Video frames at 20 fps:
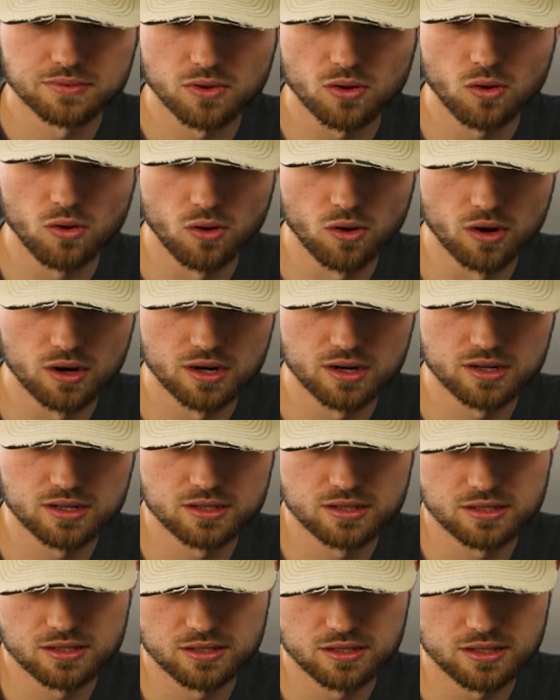
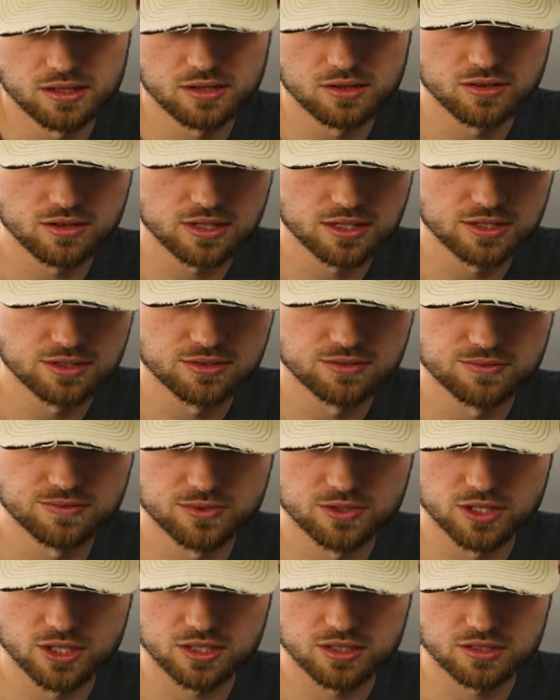or you can
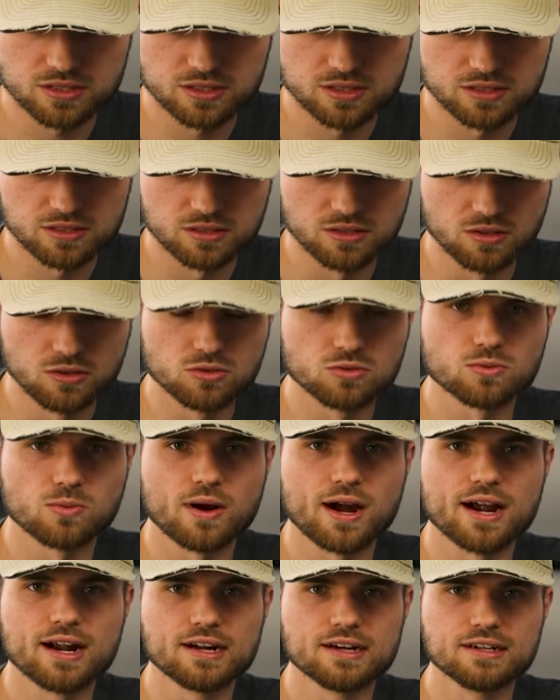just use
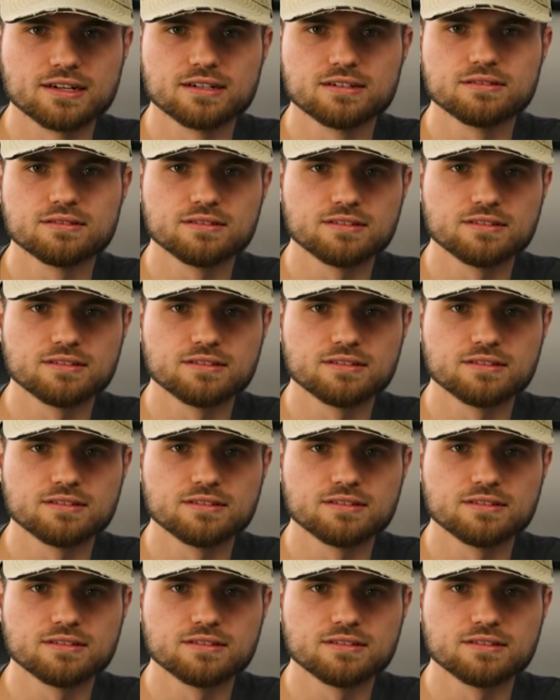wired